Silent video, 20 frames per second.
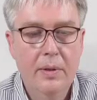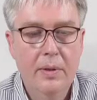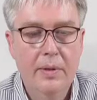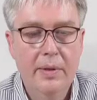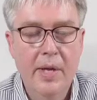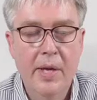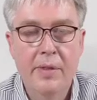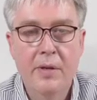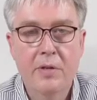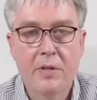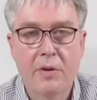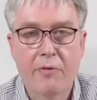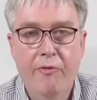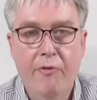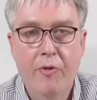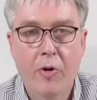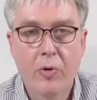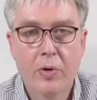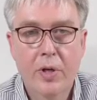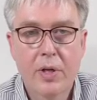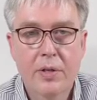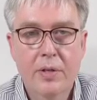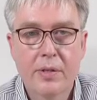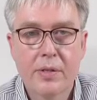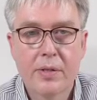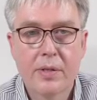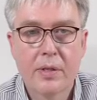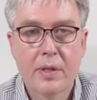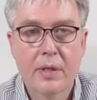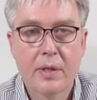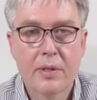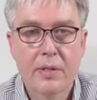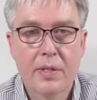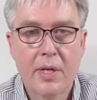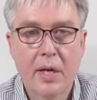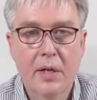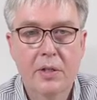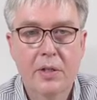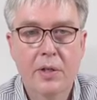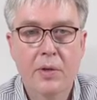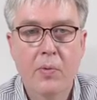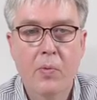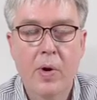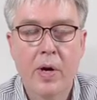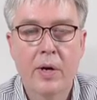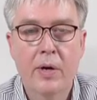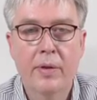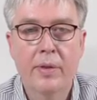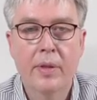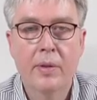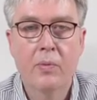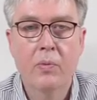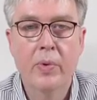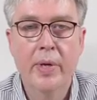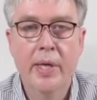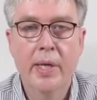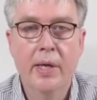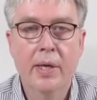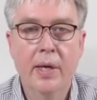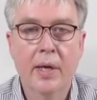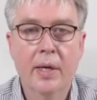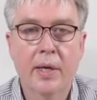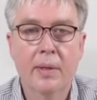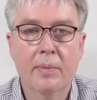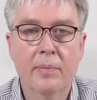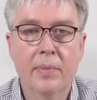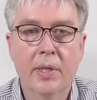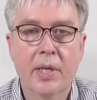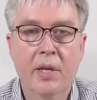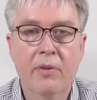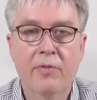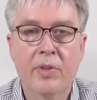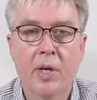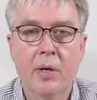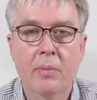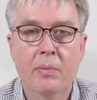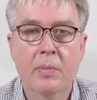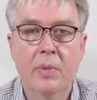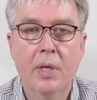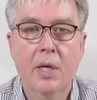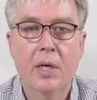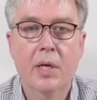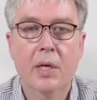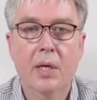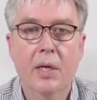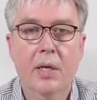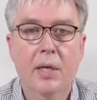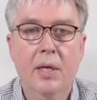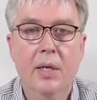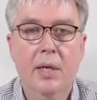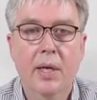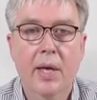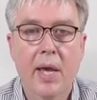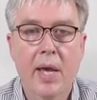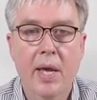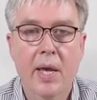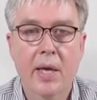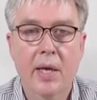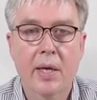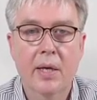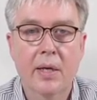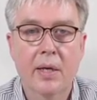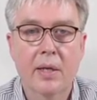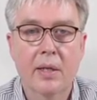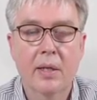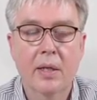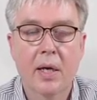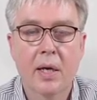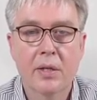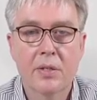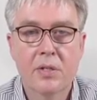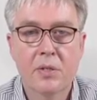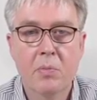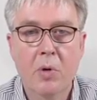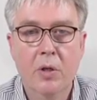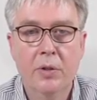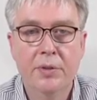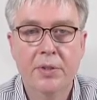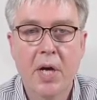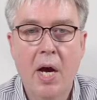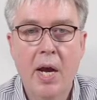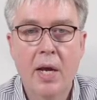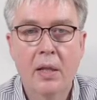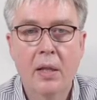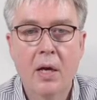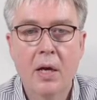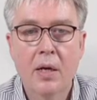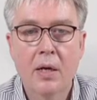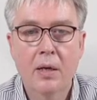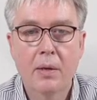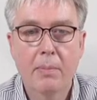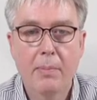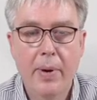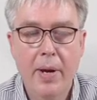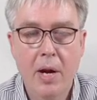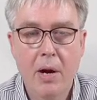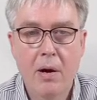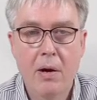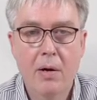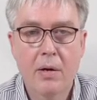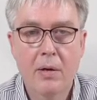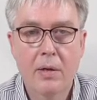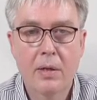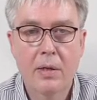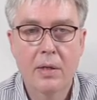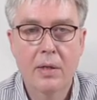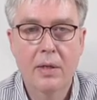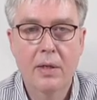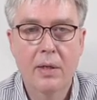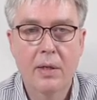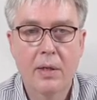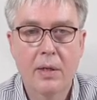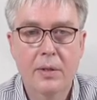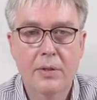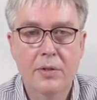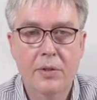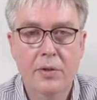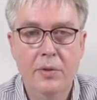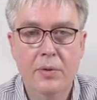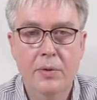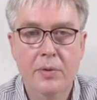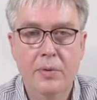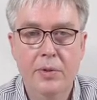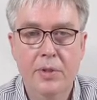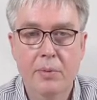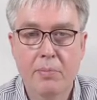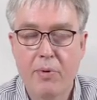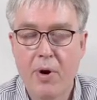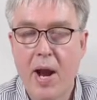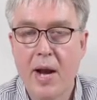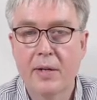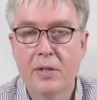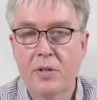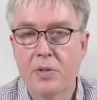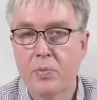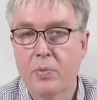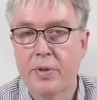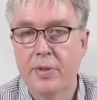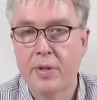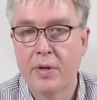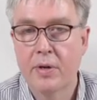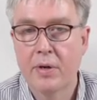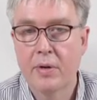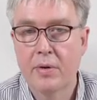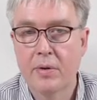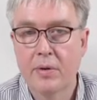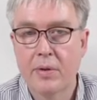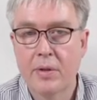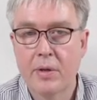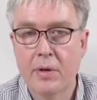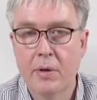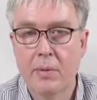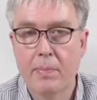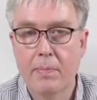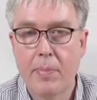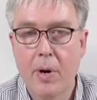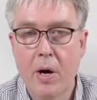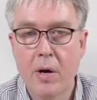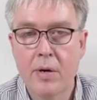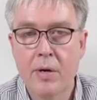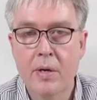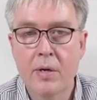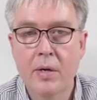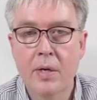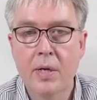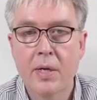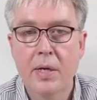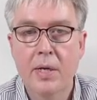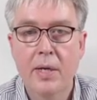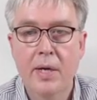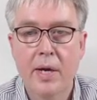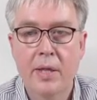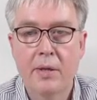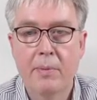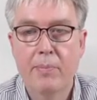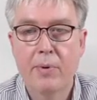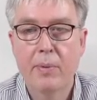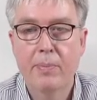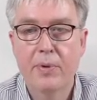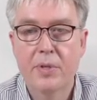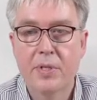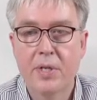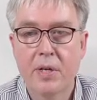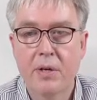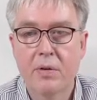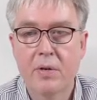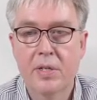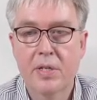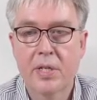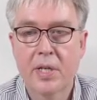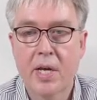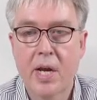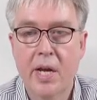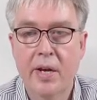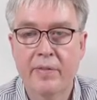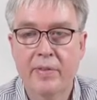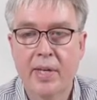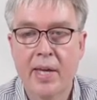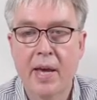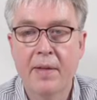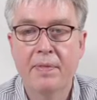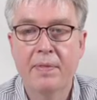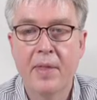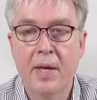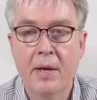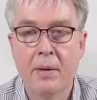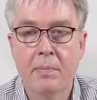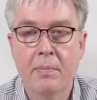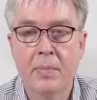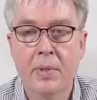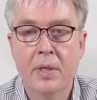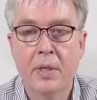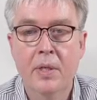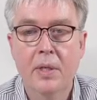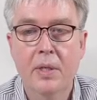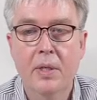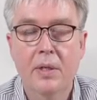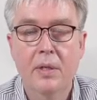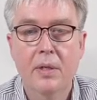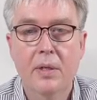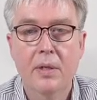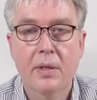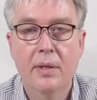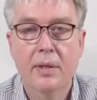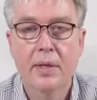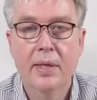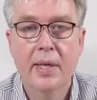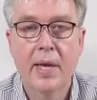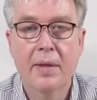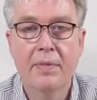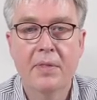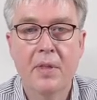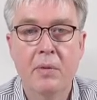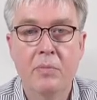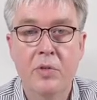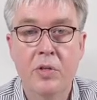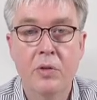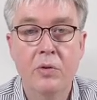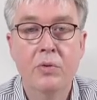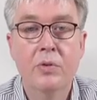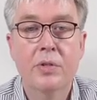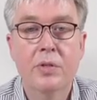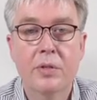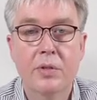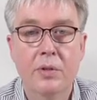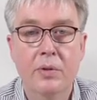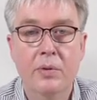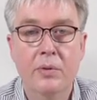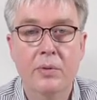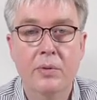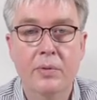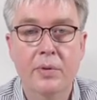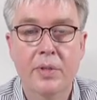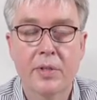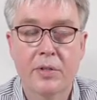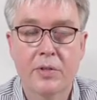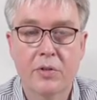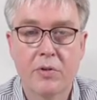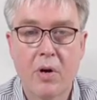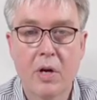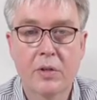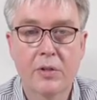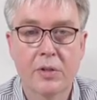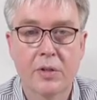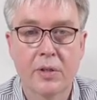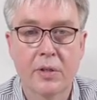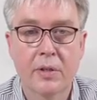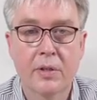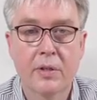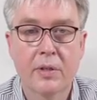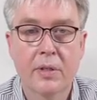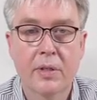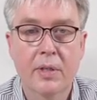Then there's a focus section where we um, give them a, uh, a, small dialogue pair to, to practice with their, their partner. And the purpose here is to kind of get them, get them used to the structure